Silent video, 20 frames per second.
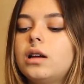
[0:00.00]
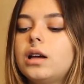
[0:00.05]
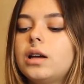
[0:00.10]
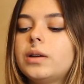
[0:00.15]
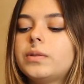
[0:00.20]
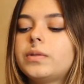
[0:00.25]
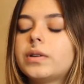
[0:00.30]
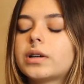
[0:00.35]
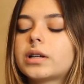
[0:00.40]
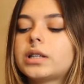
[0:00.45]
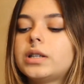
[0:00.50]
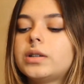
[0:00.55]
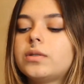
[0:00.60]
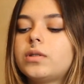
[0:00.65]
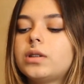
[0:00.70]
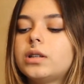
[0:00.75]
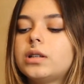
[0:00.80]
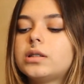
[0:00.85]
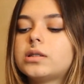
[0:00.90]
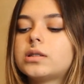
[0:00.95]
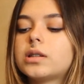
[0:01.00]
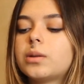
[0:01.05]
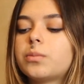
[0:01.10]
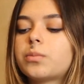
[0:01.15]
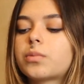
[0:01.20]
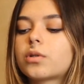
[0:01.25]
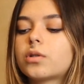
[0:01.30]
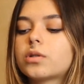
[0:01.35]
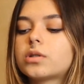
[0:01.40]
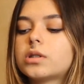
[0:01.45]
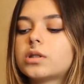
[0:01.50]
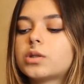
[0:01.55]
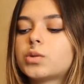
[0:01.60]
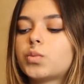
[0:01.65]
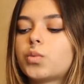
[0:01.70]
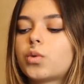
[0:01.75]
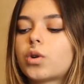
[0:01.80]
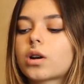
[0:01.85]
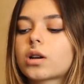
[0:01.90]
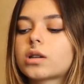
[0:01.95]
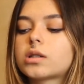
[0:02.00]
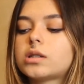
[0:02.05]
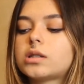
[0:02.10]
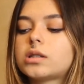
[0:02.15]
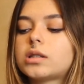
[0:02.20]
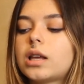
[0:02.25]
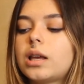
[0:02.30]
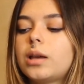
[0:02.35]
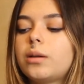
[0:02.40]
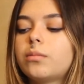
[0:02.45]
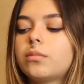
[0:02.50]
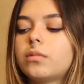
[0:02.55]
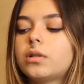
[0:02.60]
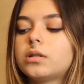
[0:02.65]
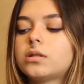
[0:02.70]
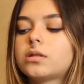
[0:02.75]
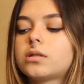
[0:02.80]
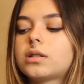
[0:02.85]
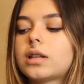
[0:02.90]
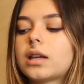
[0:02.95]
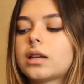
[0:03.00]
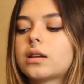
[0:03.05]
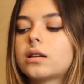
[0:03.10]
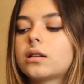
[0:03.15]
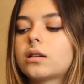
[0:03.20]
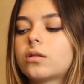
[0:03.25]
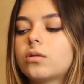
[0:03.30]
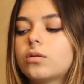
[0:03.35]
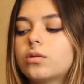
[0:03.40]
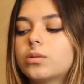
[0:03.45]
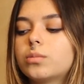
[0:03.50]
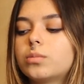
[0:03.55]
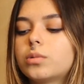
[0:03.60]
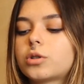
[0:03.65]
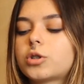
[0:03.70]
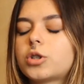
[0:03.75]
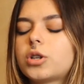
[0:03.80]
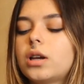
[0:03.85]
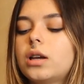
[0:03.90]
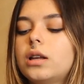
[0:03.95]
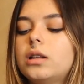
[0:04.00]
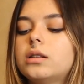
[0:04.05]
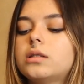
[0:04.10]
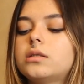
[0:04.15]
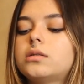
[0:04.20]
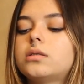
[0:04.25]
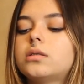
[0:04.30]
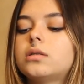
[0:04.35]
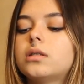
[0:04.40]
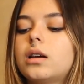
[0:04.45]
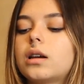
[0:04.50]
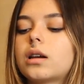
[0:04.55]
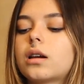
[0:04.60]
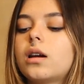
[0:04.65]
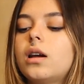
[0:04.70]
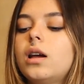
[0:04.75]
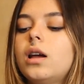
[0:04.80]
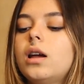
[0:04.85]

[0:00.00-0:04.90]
Effectively, the process works the same as staking on blockchains like